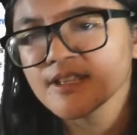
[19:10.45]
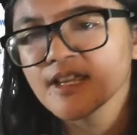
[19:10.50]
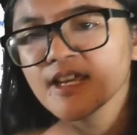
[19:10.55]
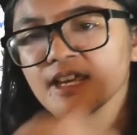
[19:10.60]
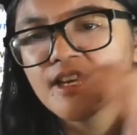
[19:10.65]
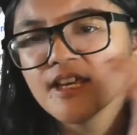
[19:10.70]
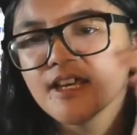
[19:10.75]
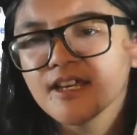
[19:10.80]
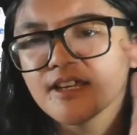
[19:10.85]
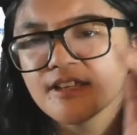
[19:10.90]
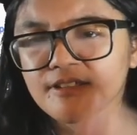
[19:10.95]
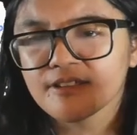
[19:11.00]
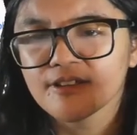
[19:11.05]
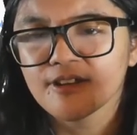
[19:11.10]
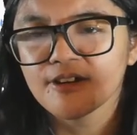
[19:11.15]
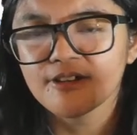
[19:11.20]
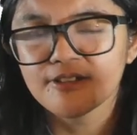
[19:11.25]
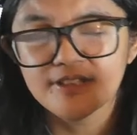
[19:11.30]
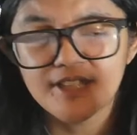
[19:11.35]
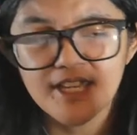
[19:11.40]
you know,
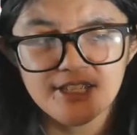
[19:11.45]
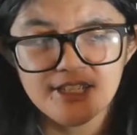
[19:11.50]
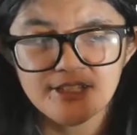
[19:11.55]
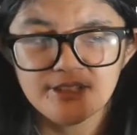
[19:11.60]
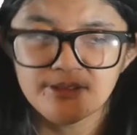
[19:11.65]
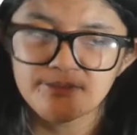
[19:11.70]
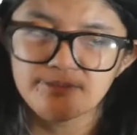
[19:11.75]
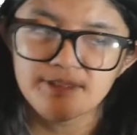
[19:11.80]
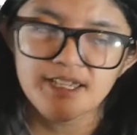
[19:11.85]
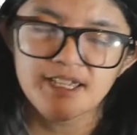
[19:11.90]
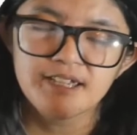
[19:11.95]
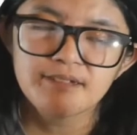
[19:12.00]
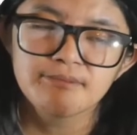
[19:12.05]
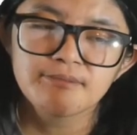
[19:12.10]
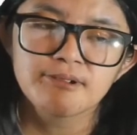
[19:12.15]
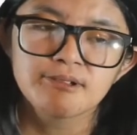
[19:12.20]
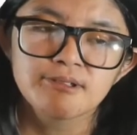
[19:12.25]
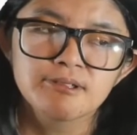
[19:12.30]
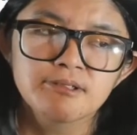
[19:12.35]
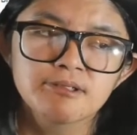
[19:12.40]
they should be able
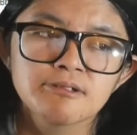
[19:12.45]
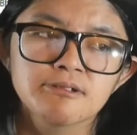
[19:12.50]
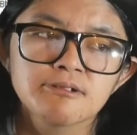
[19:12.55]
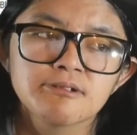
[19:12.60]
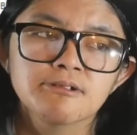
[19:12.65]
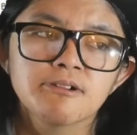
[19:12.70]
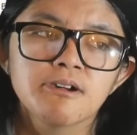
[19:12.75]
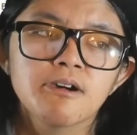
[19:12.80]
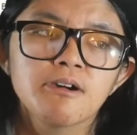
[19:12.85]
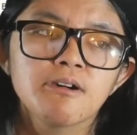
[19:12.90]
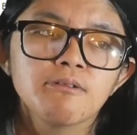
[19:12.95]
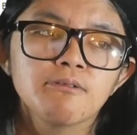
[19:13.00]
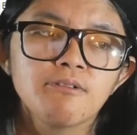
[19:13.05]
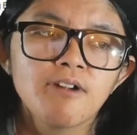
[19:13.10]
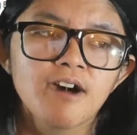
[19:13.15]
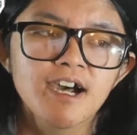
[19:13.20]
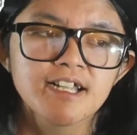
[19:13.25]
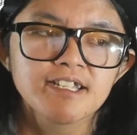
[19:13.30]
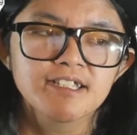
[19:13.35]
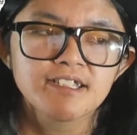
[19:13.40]
to
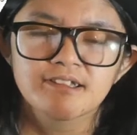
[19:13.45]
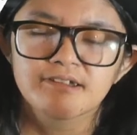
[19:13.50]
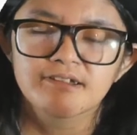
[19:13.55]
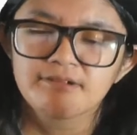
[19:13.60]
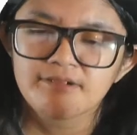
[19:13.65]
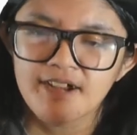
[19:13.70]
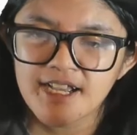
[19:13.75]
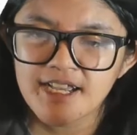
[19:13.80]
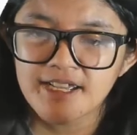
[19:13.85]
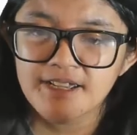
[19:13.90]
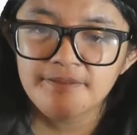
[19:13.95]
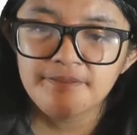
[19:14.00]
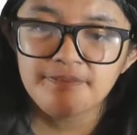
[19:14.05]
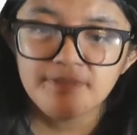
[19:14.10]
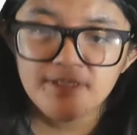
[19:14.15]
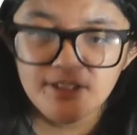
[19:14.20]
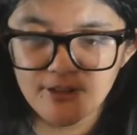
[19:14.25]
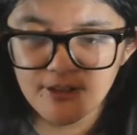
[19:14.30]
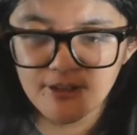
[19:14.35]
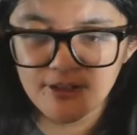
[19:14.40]
watch, right? Or
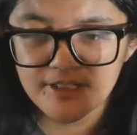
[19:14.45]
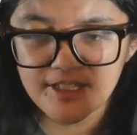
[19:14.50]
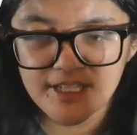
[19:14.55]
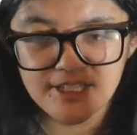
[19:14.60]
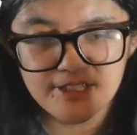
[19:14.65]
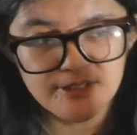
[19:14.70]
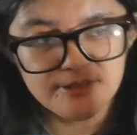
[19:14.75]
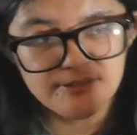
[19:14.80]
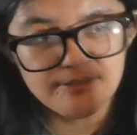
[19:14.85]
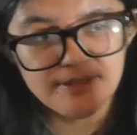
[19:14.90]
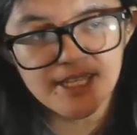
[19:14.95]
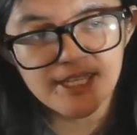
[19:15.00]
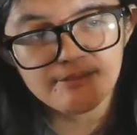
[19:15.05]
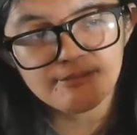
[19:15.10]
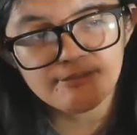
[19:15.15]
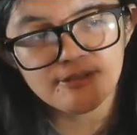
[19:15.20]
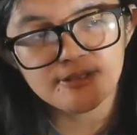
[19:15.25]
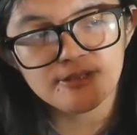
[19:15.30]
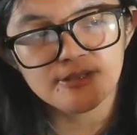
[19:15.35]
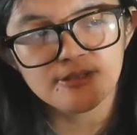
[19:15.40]
they should be able
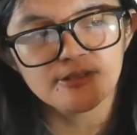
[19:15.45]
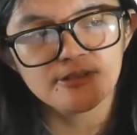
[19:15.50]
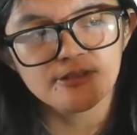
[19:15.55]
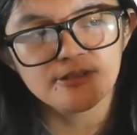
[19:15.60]
to